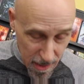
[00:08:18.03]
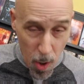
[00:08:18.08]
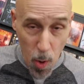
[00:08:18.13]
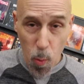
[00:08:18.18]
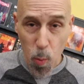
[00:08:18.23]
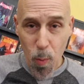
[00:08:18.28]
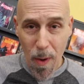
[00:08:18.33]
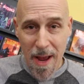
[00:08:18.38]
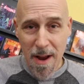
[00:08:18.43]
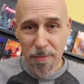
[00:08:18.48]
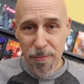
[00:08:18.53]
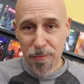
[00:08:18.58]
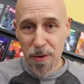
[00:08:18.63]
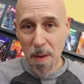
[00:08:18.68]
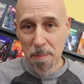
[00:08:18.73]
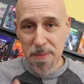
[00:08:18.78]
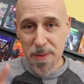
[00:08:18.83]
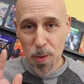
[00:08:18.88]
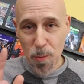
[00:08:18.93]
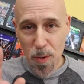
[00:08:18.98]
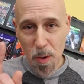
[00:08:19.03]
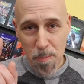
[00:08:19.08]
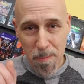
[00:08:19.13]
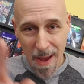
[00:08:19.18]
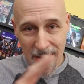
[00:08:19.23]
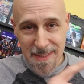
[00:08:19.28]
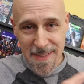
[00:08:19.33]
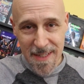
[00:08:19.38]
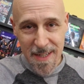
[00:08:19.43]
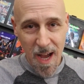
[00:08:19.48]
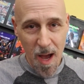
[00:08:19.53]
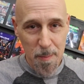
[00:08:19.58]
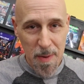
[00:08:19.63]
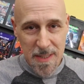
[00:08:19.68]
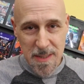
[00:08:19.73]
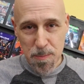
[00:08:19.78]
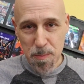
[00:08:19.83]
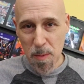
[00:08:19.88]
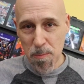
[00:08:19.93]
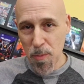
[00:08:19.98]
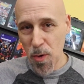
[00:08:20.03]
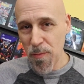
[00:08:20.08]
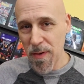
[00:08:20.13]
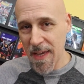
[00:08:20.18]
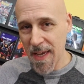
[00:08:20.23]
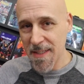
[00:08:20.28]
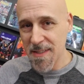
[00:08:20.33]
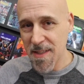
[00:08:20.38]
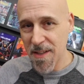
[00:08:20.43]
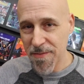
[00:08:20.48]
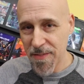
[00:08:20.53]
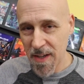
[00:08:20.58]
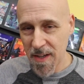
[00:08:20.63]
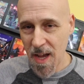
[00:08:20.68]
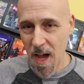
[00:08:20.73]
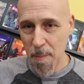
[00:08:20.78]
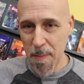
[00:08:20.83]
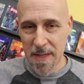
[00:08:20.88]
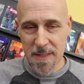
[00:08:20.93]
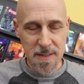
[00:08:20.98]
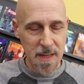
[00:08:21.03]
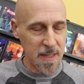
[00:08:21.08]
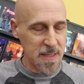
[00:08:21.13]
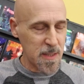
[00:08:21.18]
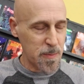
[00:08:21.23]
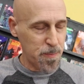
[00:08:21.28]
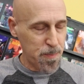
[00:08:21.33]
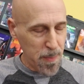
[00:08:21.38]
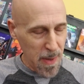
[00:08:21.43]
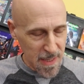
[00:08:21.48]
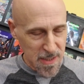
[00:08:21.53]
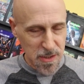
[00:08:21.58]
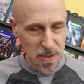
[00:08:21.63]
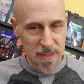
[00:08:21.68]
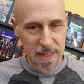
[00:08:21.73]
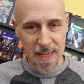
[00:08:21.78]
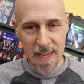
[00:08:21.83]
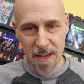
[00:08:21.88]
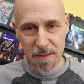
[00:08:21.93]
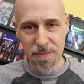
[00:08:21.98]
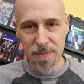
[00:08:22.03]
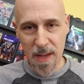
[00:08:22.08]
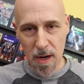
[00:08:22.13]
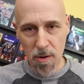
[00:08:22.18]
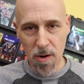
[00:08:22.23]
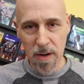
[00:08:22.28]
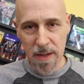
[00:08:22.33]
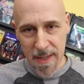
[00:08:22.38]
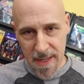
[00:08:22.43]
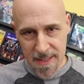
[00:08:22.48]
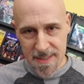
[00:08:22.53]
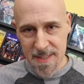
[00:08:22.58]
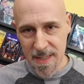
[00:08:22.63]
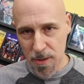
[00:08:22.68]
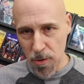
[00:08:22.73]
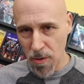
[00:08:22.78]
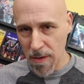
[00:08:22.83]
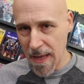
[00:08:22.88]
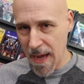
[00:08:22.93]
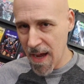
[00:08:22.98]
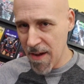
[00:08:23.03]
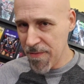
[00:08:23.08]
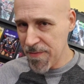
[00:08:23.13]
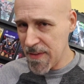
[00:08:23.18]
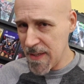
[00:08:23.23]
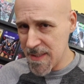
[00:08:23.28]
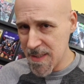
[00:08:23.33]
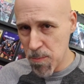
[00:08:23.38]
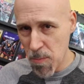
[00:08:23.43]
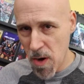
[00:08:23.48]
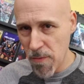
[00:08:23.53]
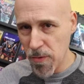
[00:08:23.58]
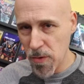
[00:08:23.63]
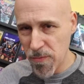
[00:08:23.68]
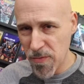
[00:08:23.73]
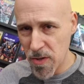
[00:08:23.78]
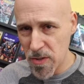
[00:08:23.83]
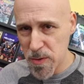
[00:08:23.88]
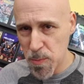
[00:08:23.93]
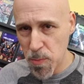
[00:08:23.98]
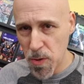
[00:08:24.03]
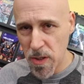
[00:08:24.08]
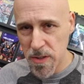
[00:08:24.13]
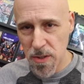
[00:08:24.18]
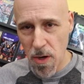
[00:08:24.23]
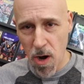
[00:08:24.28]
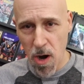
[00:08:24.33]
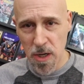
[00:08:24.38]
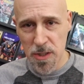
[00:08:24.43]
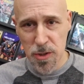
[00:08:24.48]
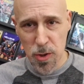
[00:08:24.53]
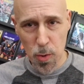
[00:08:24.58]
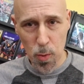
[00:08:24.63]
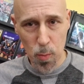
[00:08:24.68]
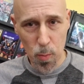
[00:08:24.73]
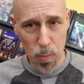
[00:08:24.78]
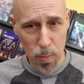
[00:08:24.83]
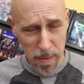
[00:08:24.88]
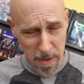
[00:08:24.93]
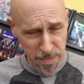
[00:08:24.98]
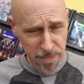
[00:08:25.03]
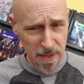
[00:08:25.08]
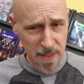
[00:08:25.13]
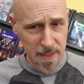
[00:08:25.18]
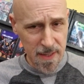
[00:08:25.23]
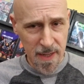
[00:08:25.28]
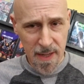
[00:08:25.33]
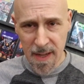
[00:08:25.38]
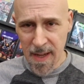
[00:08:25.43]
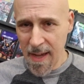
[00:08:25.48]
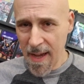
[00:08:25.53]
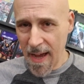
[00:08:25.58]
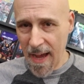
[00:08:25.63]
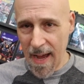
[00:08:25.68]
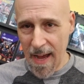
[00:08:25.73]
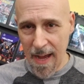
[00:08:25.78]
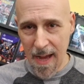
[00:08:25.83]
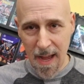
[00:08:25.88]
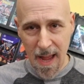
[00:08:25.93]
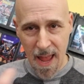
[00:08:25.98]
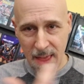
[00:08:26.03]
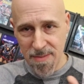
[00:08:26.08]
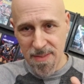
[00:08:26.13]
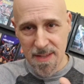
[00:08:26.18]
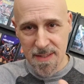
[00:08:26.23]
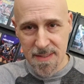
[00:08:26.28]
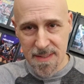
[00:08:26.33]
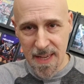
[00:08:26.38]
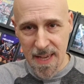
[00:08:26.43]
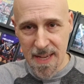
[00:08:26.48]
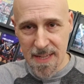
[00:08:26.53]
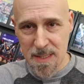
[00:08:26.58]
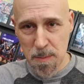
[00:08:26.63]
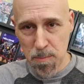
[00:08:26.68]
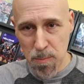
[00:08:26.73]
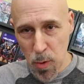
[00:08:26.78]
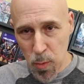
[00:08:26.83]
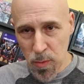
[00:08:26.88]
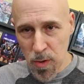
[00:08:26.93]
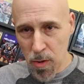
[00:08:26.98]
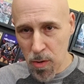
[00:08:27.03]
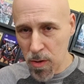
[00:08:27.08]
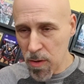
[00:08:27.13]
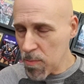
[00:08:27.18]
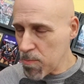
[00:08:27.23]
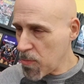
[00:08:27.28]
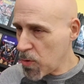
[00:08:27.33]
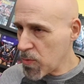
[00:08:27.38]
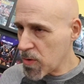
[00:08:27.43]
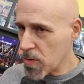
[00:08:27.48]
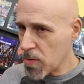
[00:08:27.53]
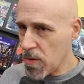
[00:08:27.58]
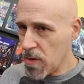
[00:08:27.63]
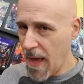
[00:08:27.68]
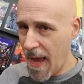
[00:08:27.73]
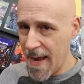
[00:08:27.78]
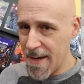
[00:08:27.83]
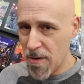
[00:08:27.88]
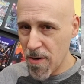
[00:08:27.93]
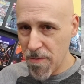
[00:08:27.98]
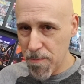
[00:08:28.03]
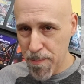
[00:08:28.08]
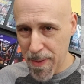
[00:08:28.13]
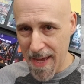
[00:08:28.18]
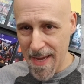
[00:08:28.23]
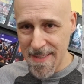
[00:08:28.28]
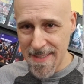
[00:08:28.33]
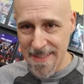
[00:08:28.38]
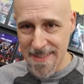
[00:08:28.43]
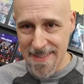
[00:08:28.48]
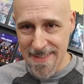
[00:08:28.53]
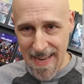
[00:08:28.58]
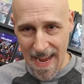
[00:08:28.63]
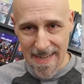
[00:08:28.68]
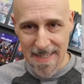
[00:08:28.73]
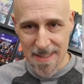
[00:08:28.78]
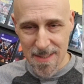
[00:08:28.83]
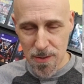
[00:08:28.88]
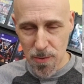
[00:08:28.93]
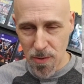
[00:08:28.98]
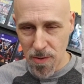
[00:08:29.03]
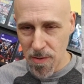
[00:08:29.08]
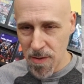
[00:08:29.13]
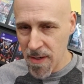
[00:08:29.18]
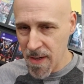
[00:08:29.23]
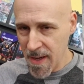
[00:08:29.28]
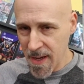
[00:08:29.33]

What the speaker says: away from the romantic comics, but moving into the fun comics, especially if there are kids in your life, these Marvelverse books are terrific. And this is Moon Girl and her pet dinosaur.